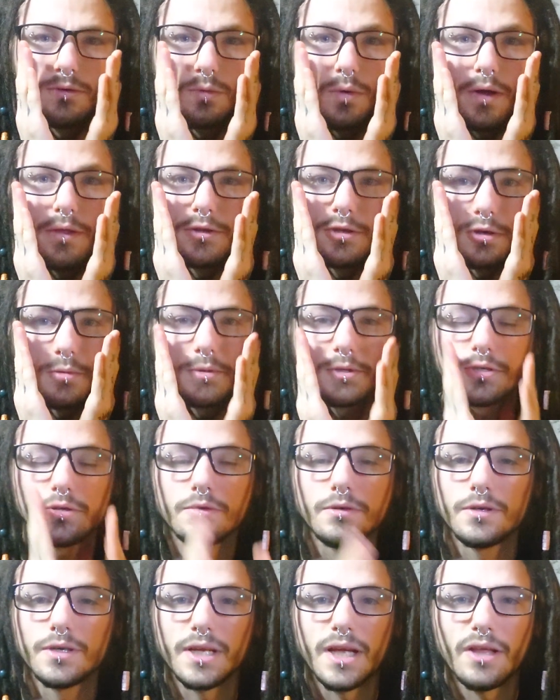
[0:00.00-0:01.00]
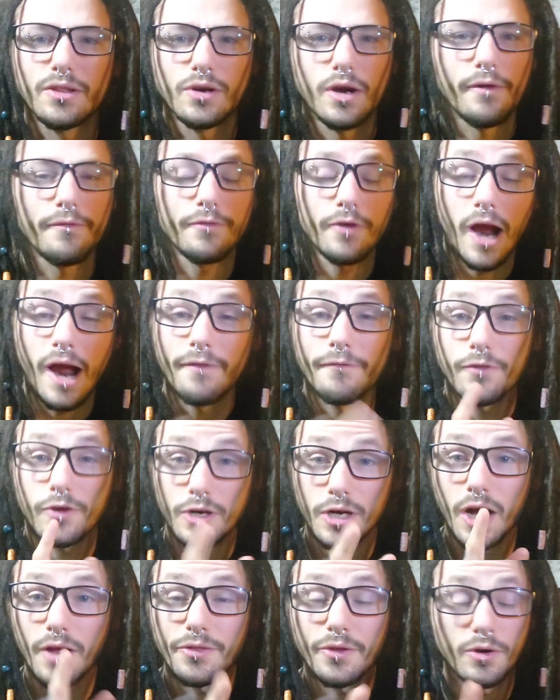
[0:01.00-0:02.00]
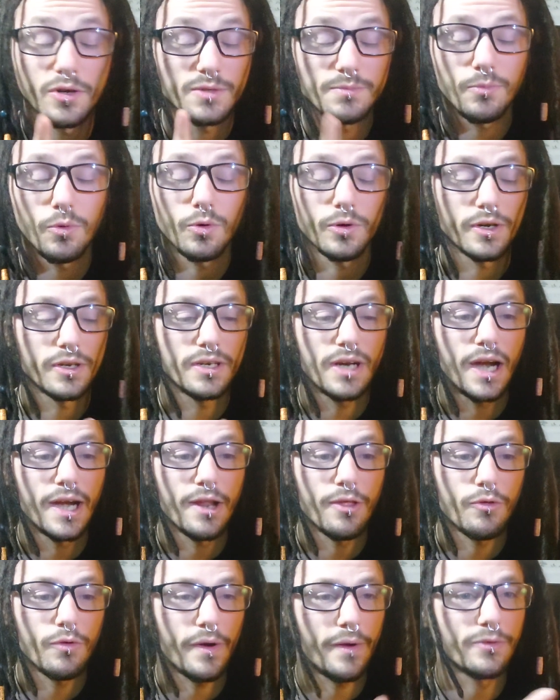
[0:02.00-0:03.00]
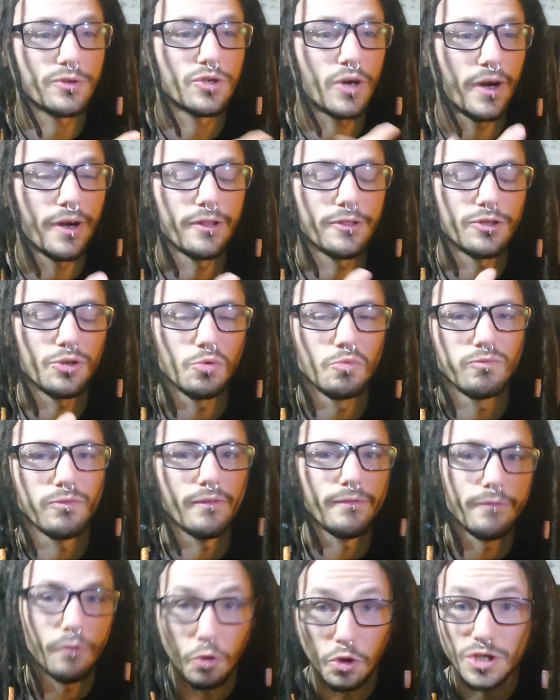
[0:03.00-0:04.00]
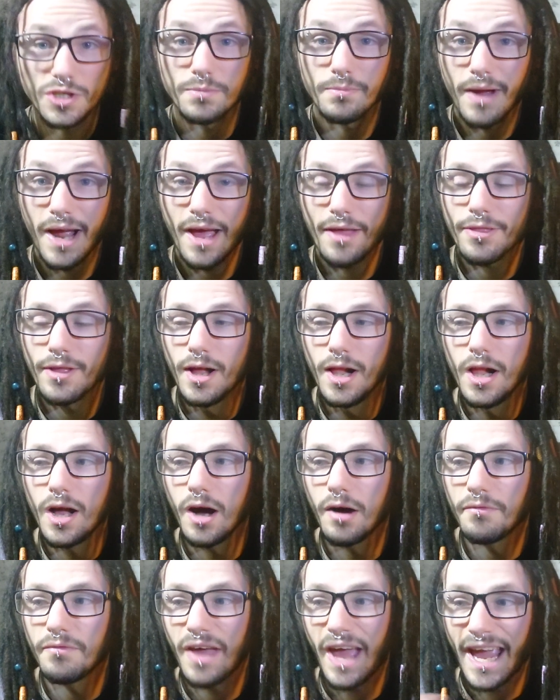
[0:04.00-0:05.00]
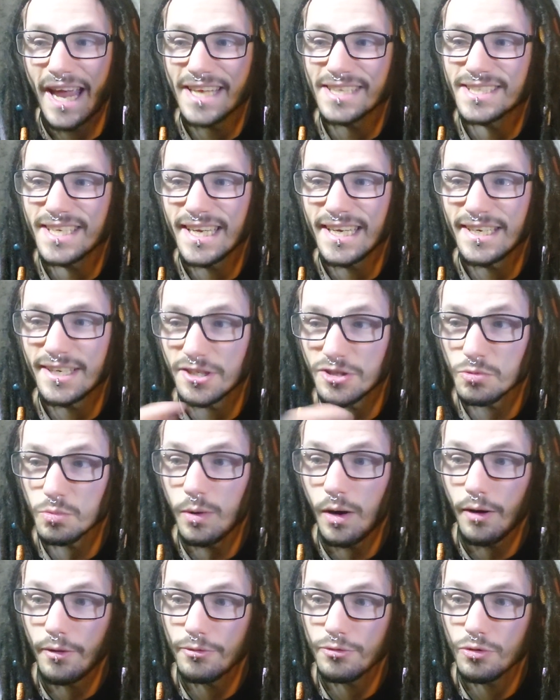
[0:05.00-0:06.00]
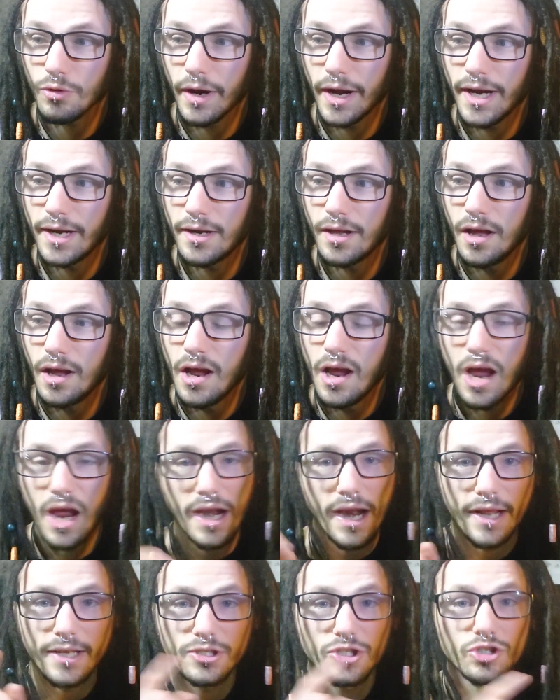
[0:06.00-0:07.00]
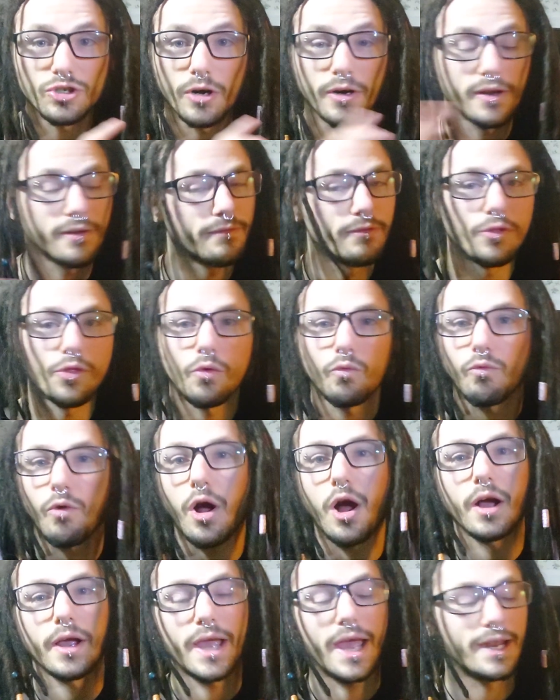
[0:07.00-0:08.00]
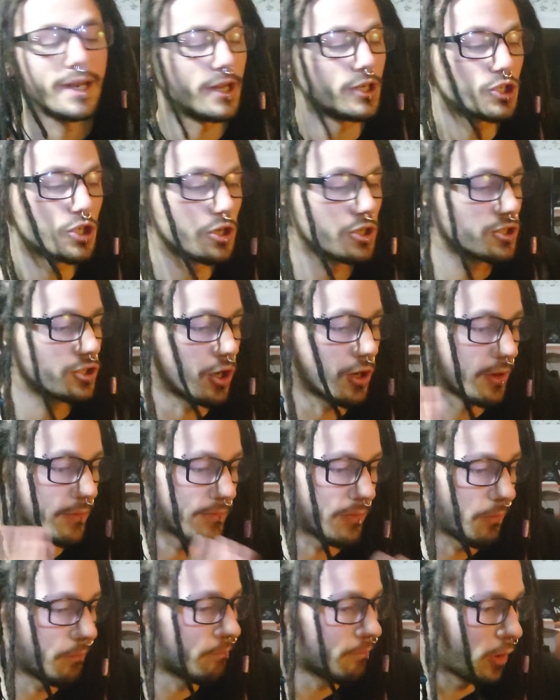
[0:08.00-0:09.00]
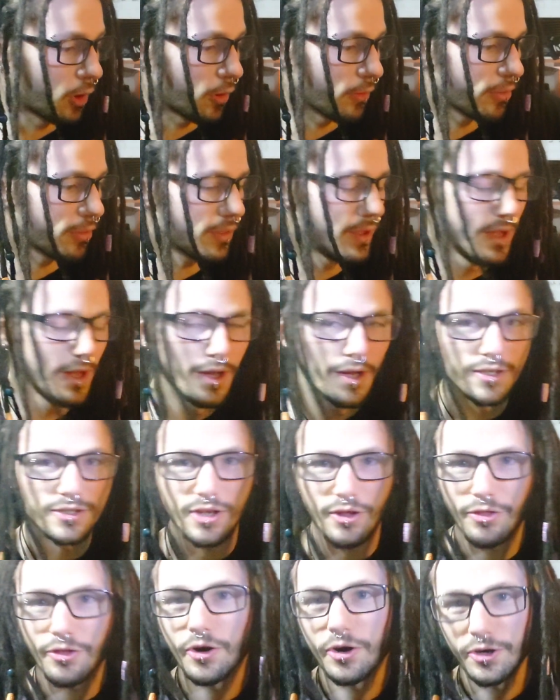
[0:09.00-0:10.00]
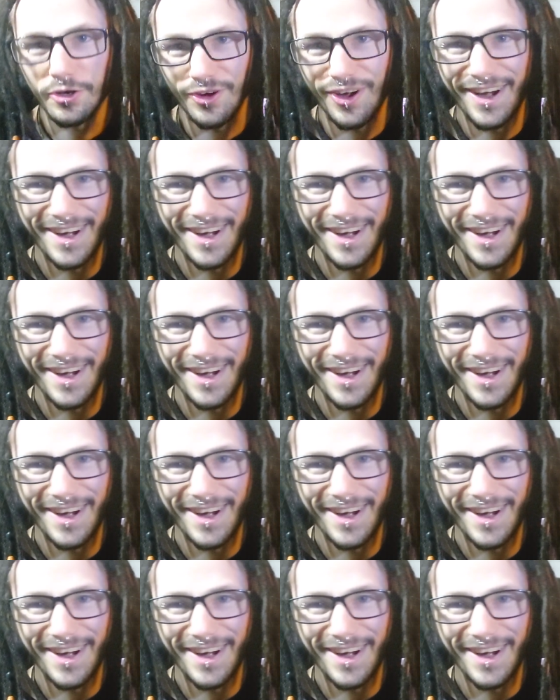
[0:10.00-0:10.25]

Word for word: don't know why that took me so long together. I, f- I forgot that I was born in 93. I was trying to do reverse math of 18 and 12th grade, and I started from the wrong end. I should have started from birth to third